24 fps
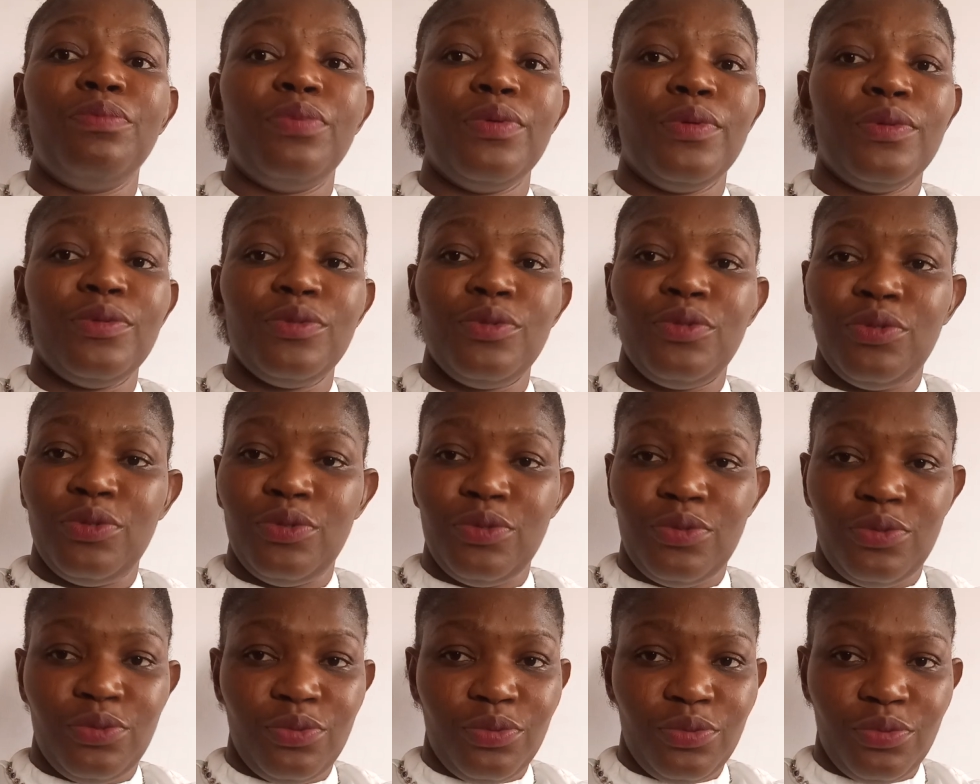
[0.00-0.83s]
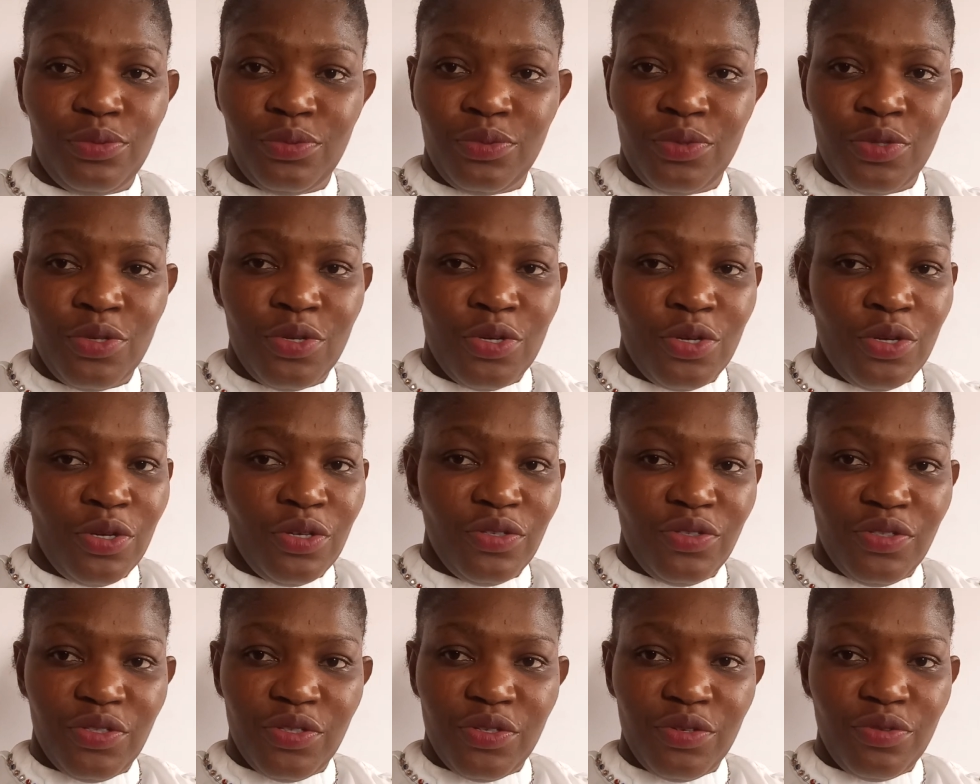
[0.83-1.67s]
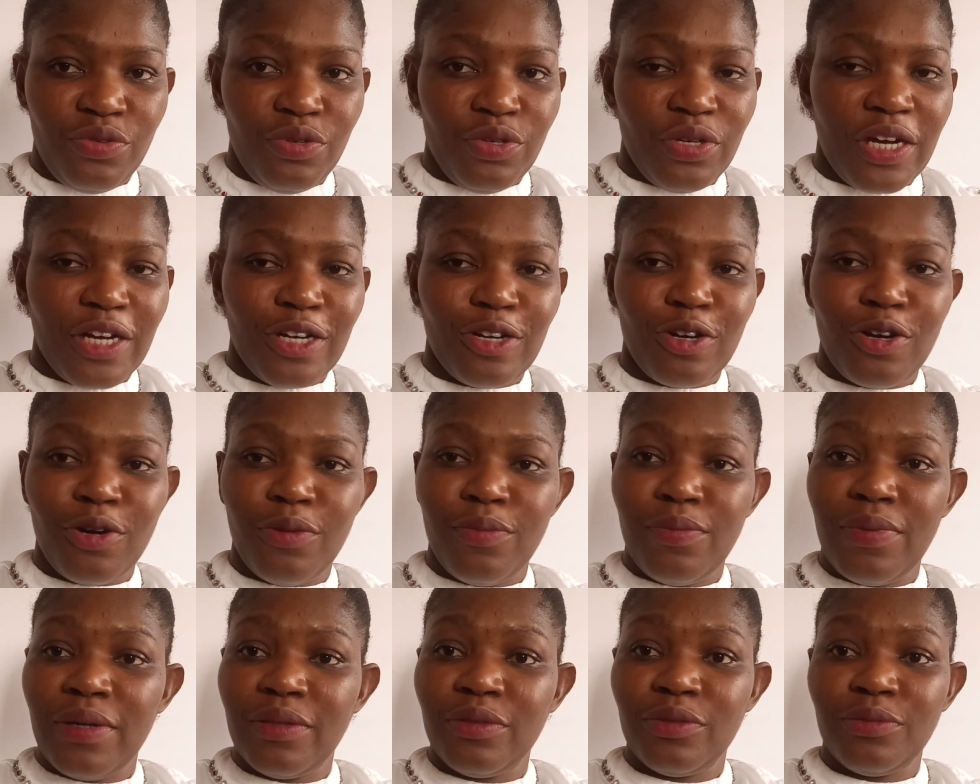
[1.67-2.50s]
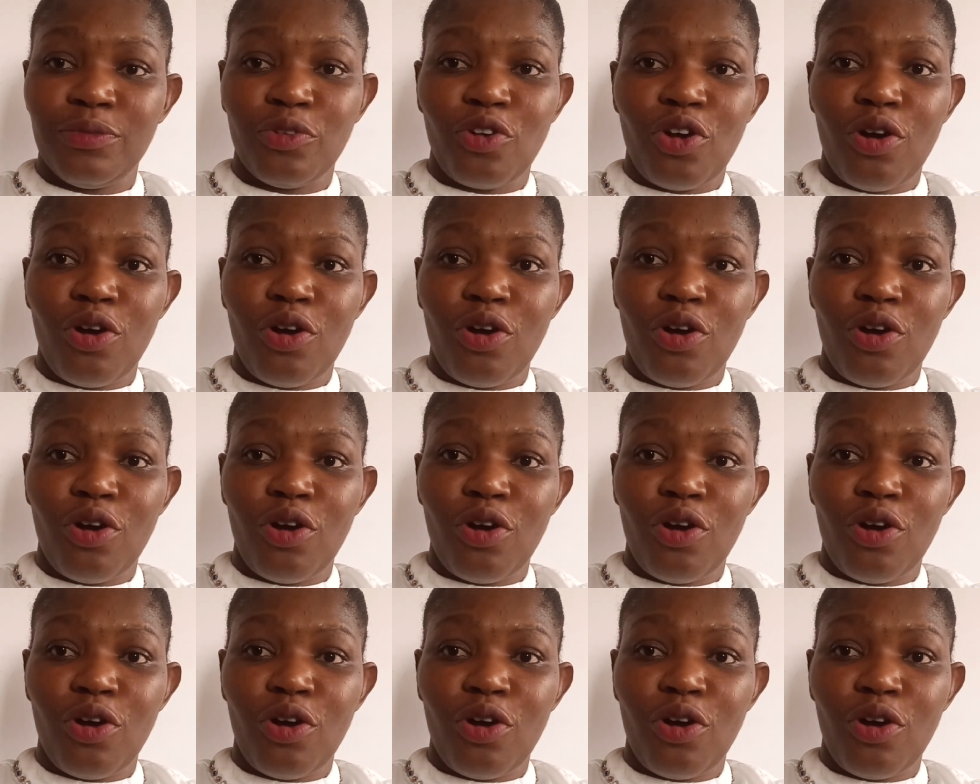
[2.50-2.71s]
point to zero, can come down